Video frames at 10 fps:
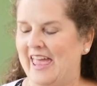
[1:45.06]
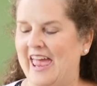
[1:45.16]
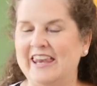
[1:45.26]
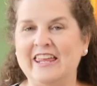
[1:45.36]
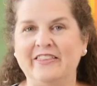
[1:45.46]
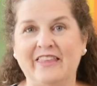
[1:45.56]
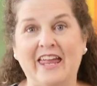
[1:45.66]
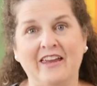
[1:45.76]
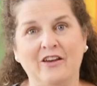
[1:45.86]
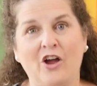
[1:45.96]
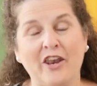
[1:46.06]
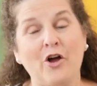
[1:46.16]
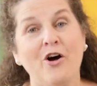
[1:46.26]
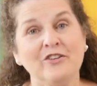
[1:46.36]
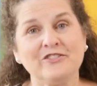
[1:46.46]
And he, they, God
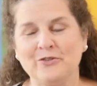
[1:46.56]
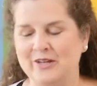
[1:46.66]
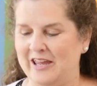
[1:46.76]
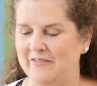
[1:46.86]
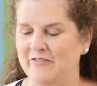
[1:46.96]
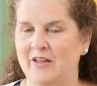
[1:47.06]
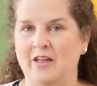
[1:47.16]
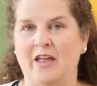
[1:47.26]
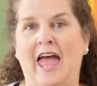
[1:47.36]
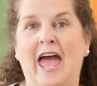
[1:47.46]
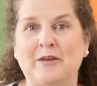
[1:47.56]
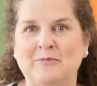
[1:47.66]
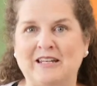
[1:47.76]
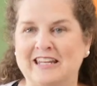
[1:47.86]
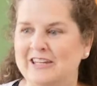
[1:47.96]
also gave Adam
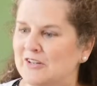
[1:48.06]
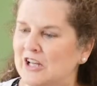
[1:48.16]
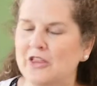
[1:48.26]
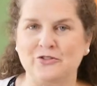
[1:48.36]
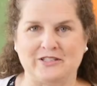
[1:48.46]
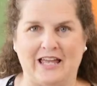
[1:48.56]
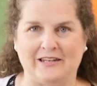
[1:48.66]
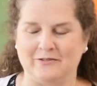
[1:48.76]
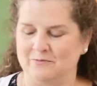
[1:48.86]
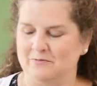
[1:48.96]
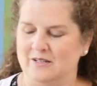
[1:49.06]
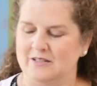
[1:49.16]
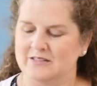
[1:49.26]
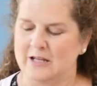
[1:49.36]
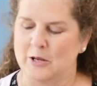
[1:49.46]
and Eve another son.
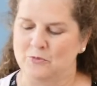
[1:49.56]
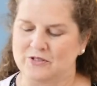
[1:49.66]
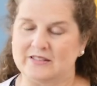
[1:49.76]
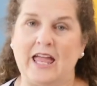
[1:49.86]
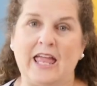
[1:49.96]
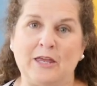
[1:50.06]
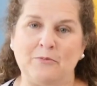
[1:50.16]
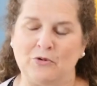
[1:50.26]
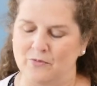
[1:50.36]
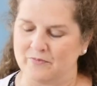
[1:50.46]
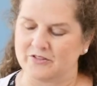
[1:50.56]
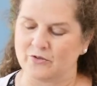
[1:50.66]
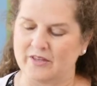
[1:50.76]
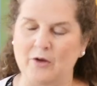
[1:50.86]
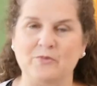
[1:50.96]
His name was Abel.
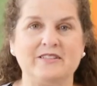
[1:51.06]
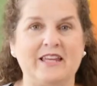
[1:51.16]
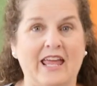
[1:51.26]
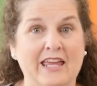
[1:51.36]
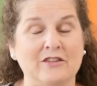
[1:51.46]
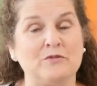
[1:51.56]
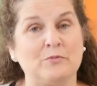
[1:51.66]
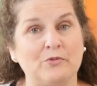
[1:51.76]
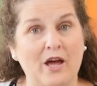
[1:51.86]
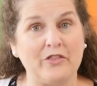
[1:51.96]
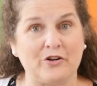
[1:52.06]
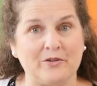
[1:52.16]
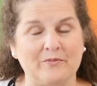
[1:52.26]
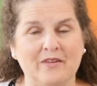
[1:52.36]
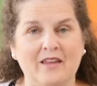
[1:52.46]
So that was Cain's brother.
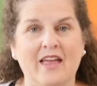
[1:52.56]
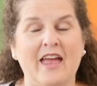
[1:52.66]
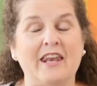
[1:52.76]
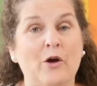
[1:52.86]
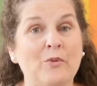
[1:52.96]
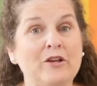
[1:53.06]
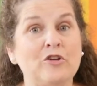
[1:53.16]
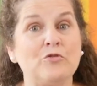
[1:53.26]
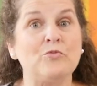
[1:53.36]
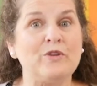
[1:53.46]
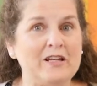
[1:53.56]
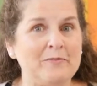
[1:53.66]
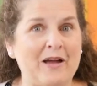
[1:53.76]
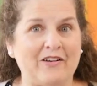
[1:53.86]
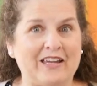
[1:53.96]
Now we can read
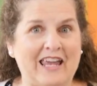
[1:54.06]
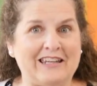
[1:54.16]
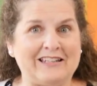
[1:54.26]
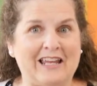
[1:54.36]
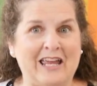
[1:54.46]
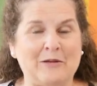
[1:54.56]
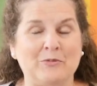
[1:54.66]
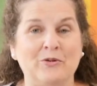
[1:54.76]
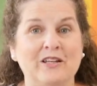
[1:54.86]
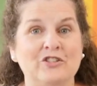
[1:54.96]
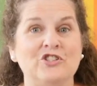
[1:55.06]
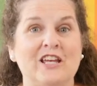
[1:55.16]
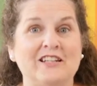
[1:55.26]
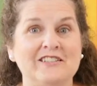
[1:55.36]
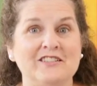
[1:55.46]
about Cain and Abel in
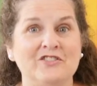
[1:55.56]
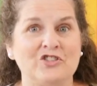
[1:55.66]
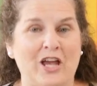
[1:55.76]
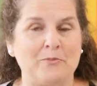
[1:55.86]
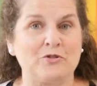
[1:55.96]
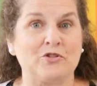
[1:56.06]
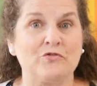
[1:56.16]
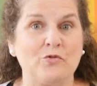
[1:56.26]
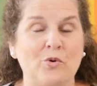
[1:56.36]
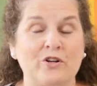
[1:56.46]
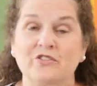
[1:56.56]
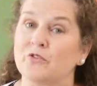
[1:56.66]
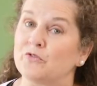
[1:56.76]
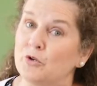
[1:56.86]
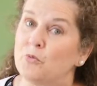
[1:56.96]
Genesis chapter 4. So
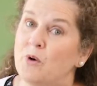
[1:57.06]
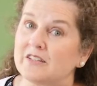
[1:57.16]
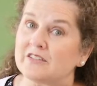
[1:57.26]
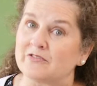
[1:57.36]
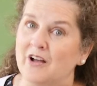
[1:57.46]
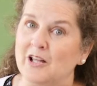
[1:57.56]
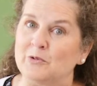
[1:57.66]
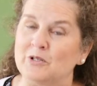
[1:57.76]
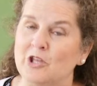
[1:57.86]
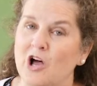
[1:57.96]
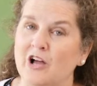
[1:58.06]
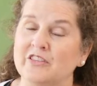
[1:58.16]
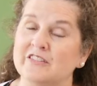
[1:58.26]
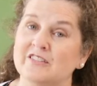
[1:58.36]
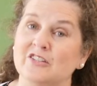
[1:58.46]
if you want to follow along,
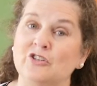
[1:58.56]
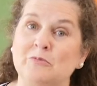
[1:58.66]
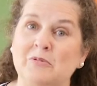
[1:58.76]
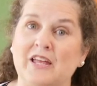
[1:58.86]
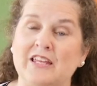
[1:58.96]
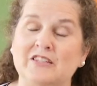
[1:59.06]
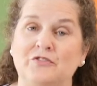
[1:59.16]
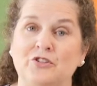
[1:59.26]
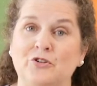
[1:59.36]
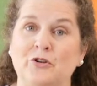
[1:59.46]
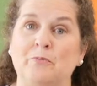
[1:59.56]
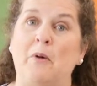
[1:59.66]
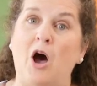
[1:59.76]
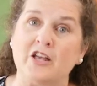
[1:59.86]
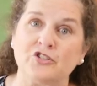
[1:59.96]
this is a good place for you to
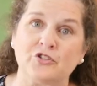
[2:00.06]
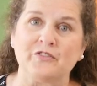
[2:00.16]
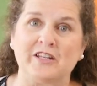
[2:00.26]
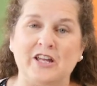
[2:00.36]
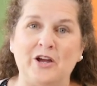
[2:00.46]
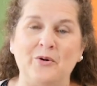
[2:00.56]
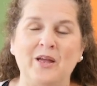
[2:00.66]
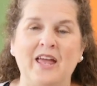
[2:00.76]
pause your video